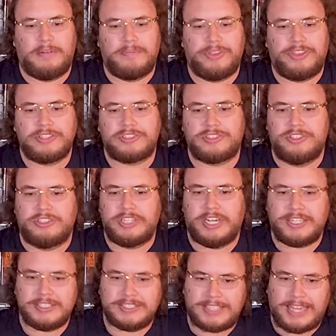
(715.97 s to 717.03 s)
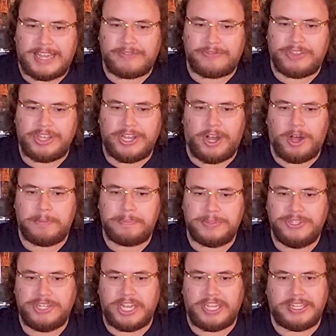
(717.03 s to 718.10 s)
This does have the
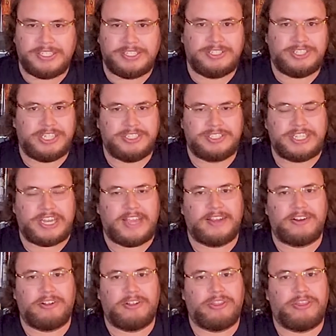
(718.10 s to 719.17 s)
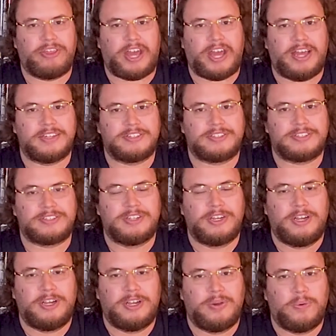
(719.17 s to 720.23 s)
updated detail that
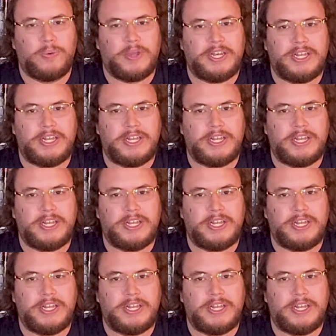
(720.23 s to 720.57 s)
when